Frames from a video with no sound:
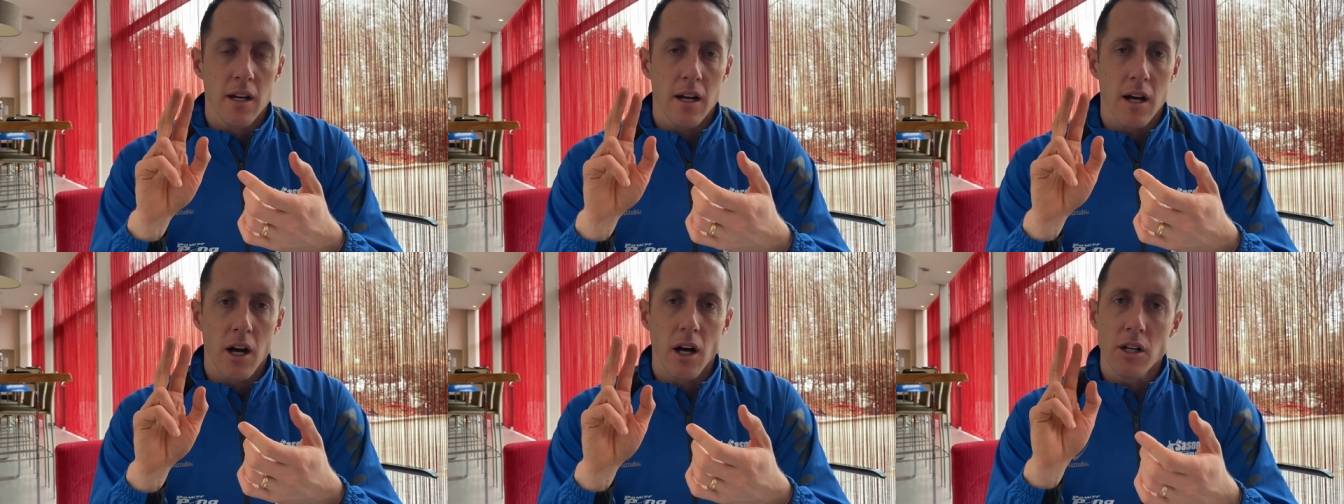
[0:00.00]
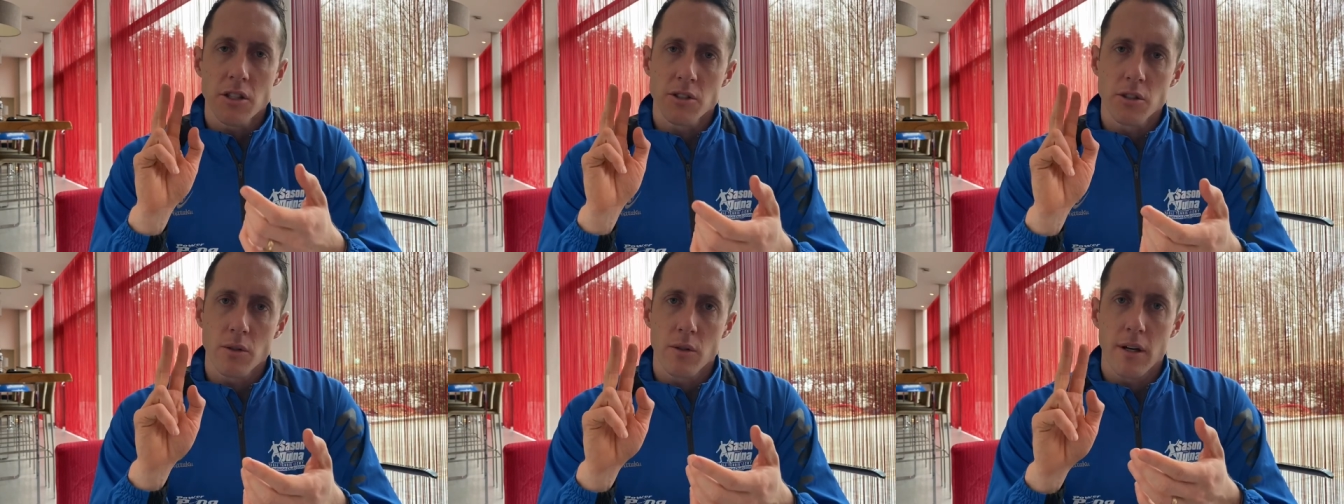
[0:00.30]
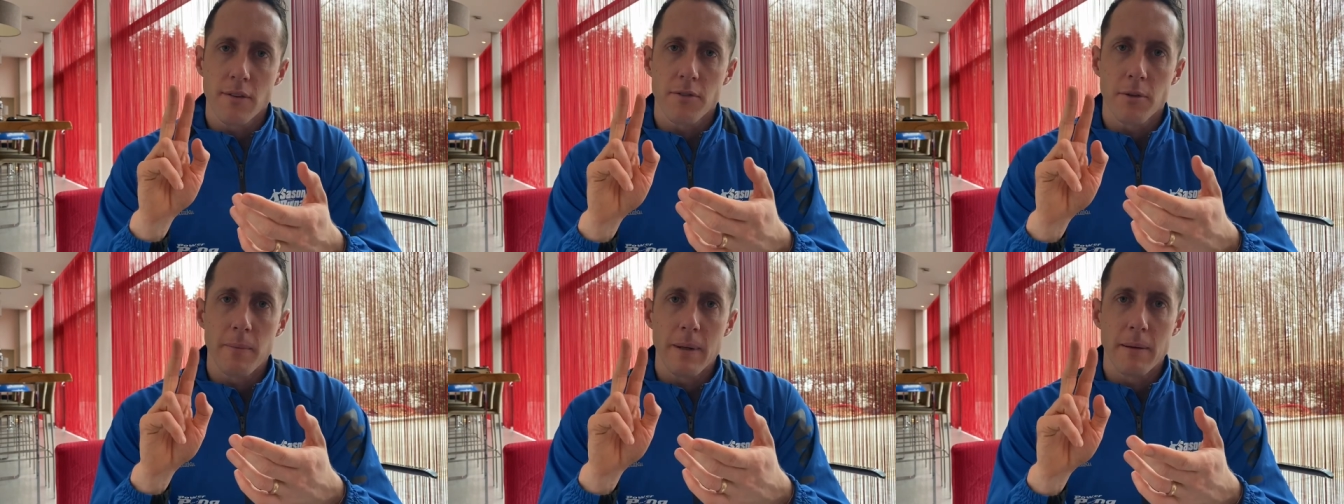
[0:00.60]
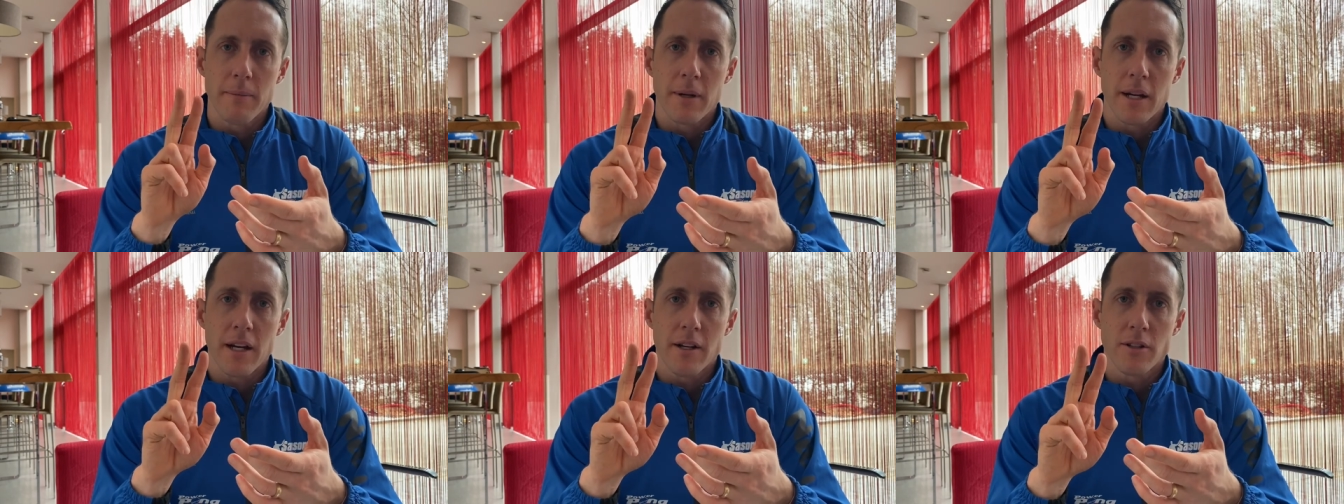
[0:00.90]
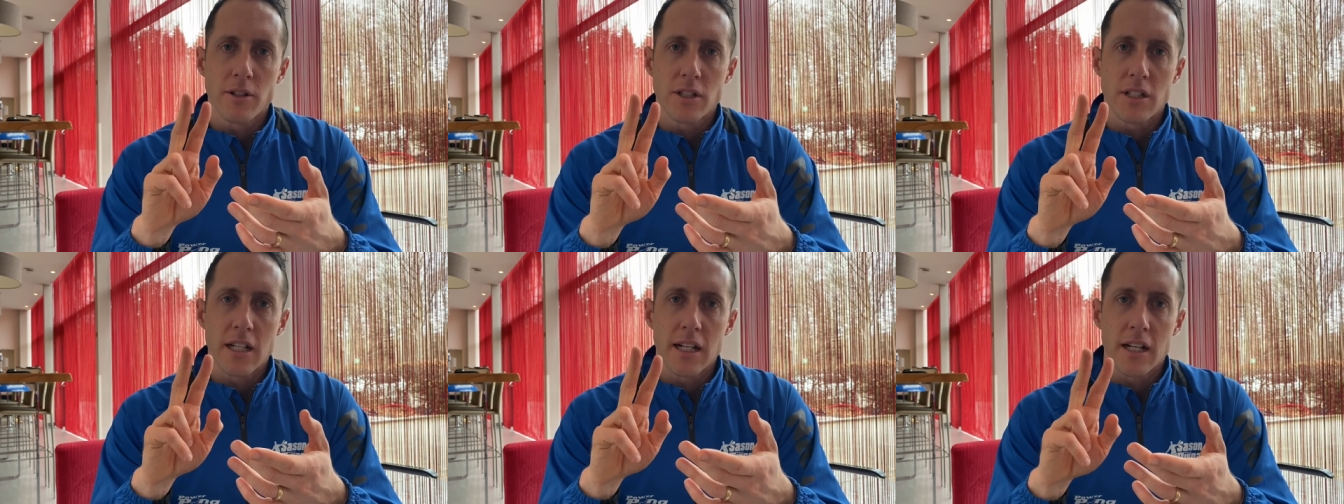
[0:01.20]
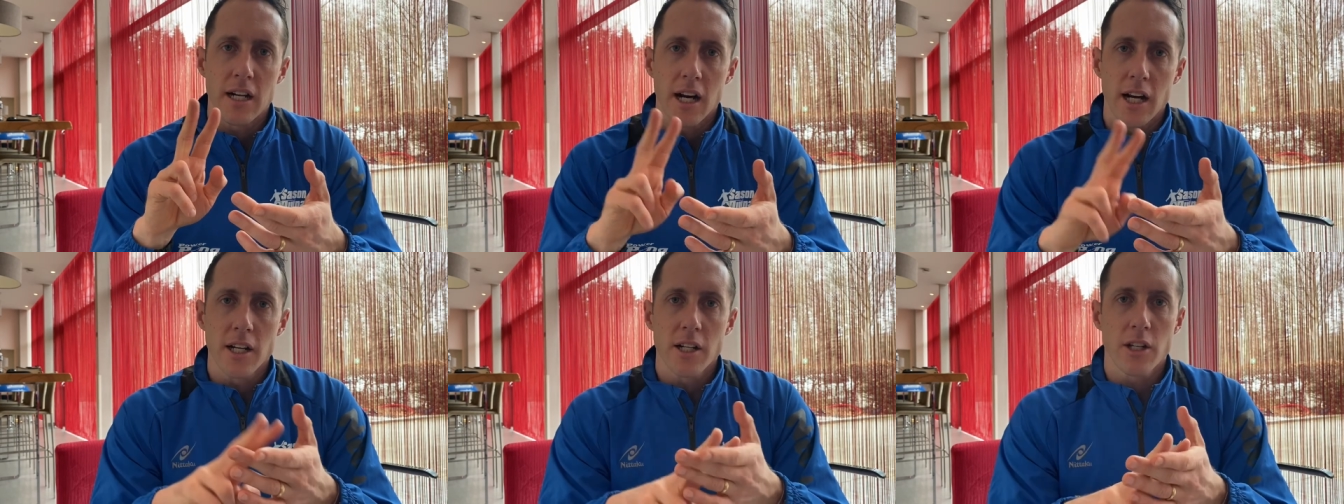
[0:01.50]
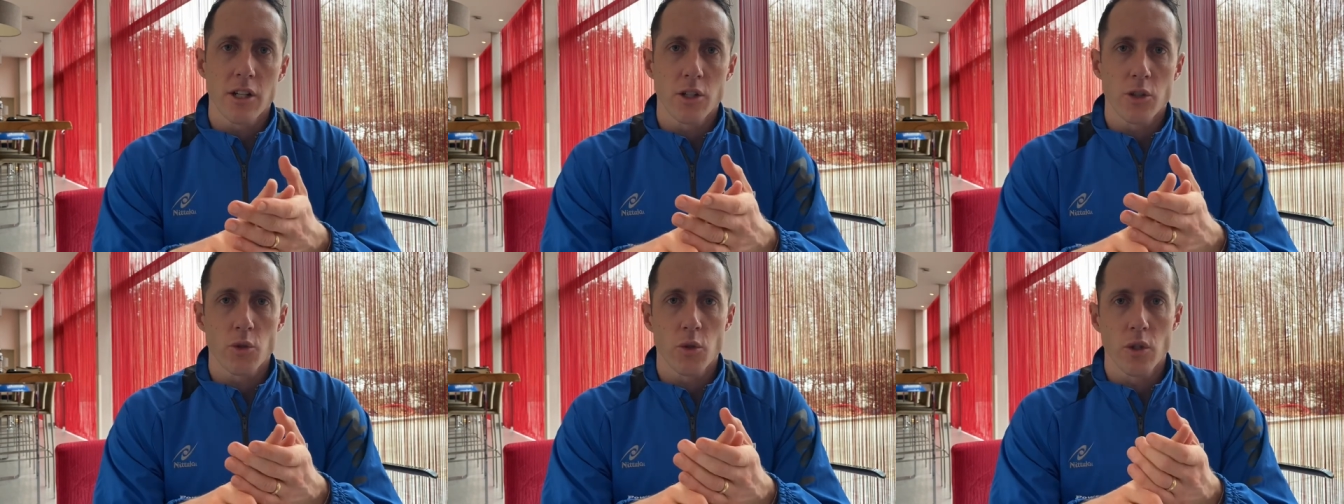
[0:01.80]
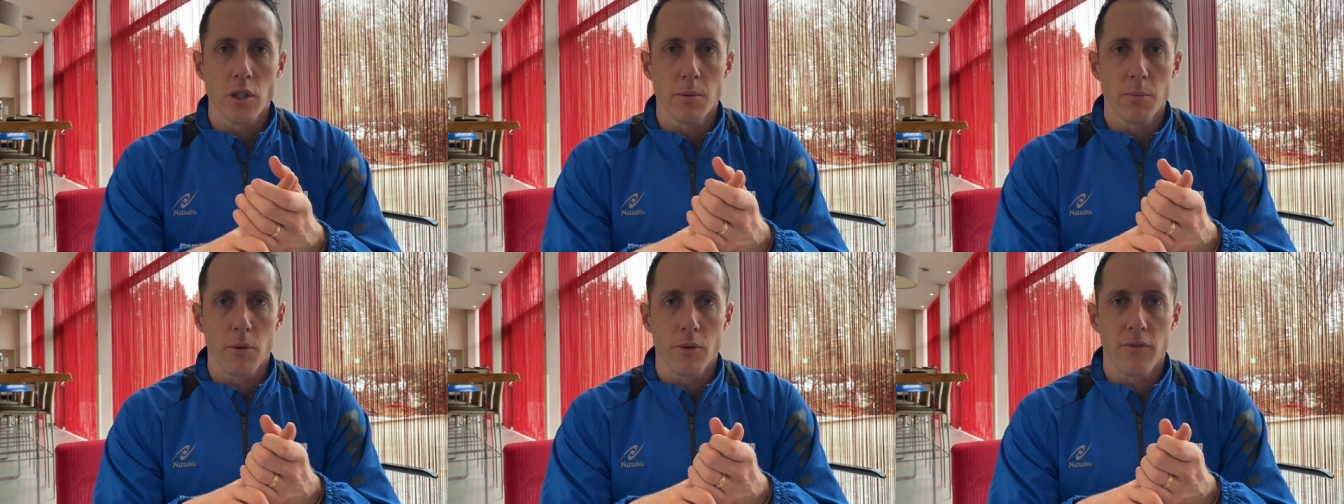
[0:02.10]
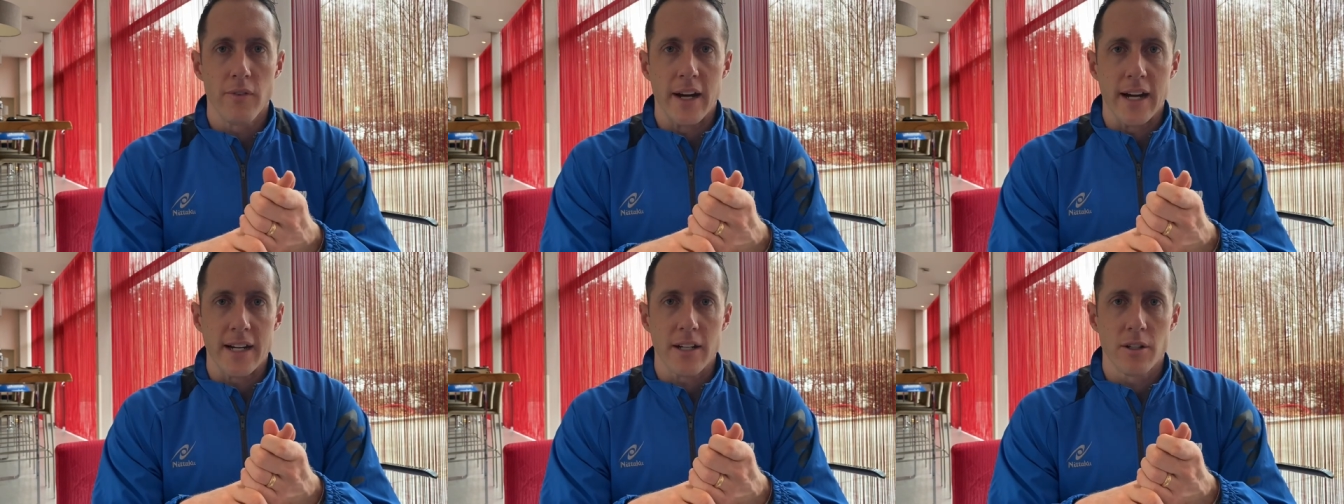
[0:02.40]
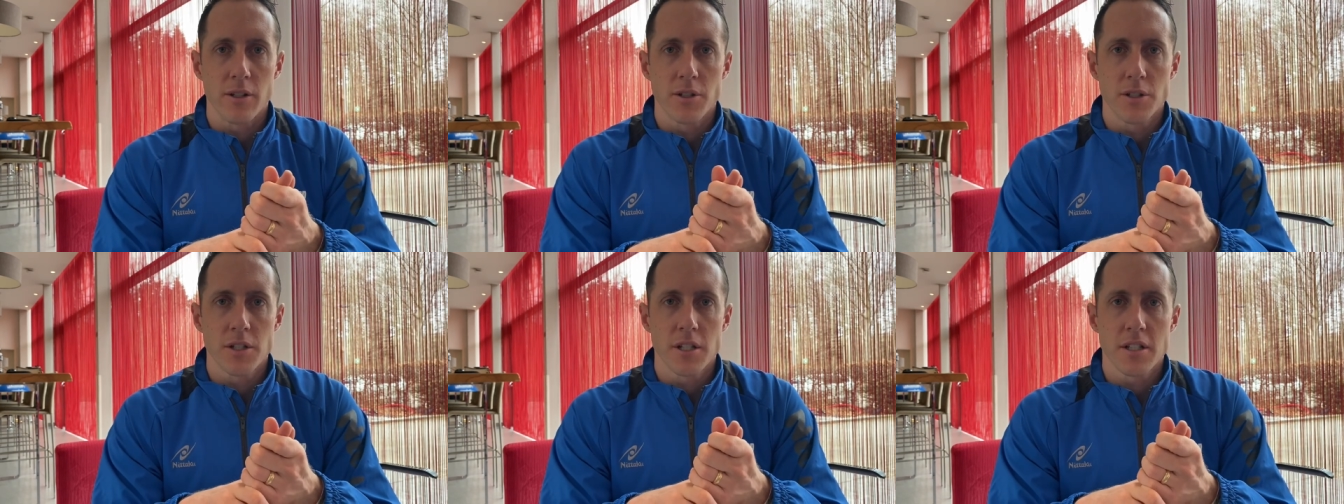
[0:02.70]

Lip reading: Also, you have to be able to understand uncontrollable factors.